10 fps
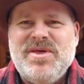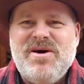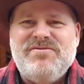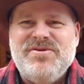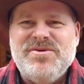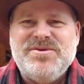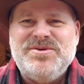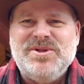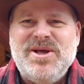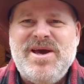without further
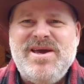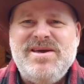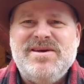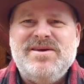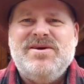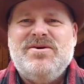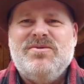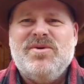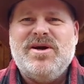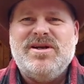delay,
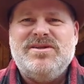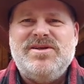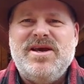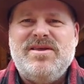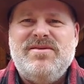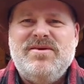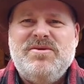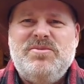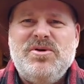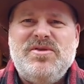we're going to
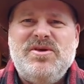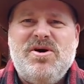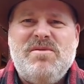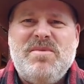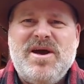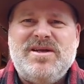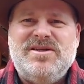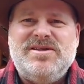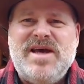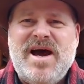put the Almike
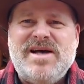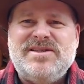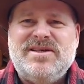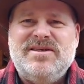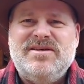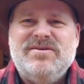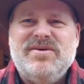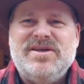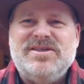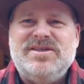to task.
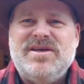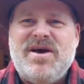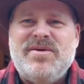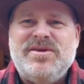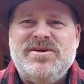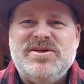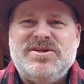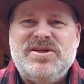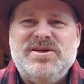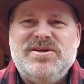We're going to see how it
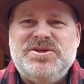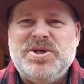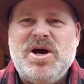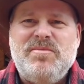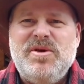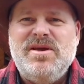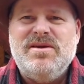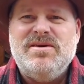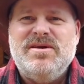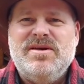does
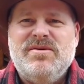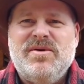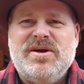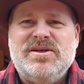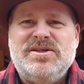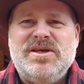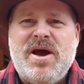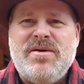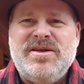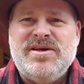chopping. We're going to see
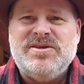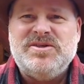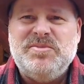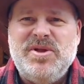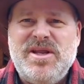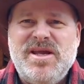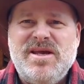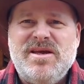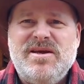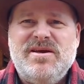how it does
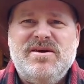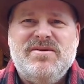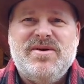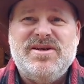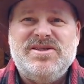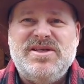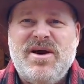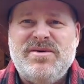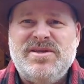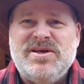splitting. We're going to see
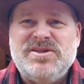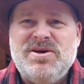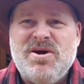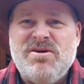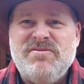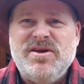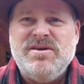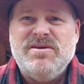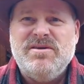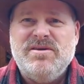how it does
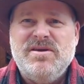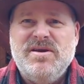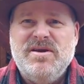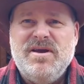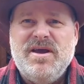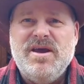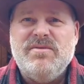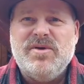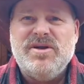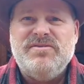carving.
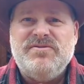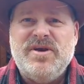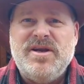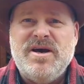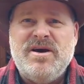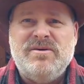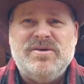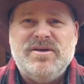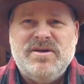And we're going to find out